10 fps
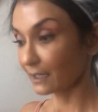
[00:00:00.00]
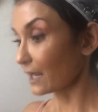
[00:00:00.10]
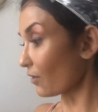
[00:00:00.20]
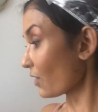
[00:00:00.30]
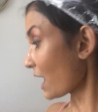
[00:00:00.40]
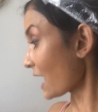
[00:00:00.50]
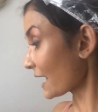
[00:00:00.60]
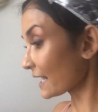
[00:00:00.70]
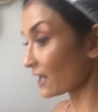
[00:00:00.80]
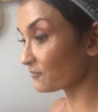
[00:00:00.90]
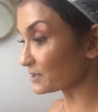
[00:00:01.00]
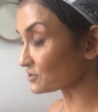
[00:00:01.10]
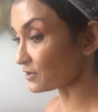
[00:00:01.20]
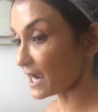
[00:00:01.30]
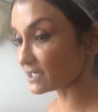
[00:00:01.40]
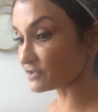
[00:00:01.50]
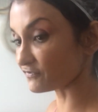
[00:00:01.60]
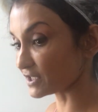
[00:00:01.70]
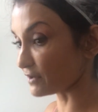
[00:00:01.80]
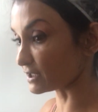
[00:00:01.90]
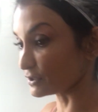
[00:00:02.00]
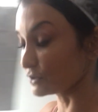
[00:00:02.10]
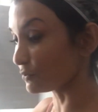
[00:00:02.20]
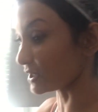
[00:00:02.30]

Now, I have been trying to figure out a new